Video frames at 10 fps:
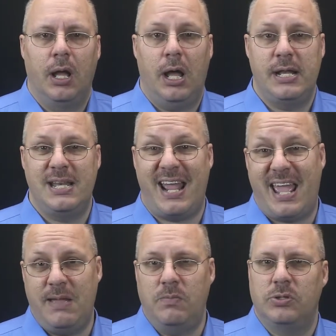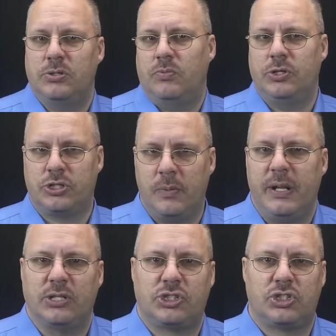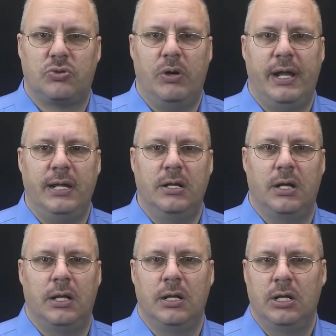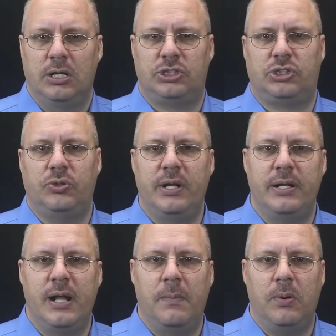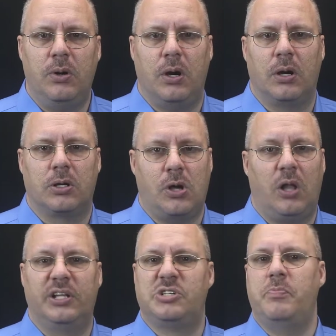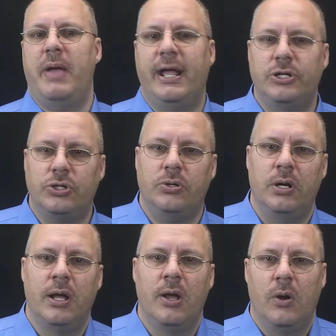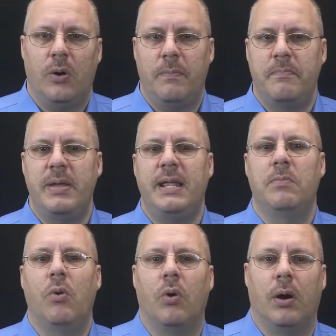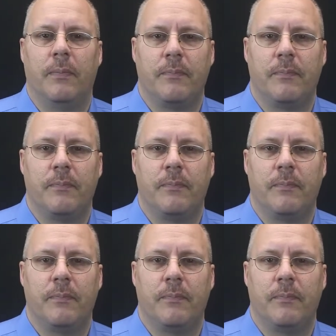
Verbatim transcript: a name, which could be a string, a, a student number, a college major, or many more.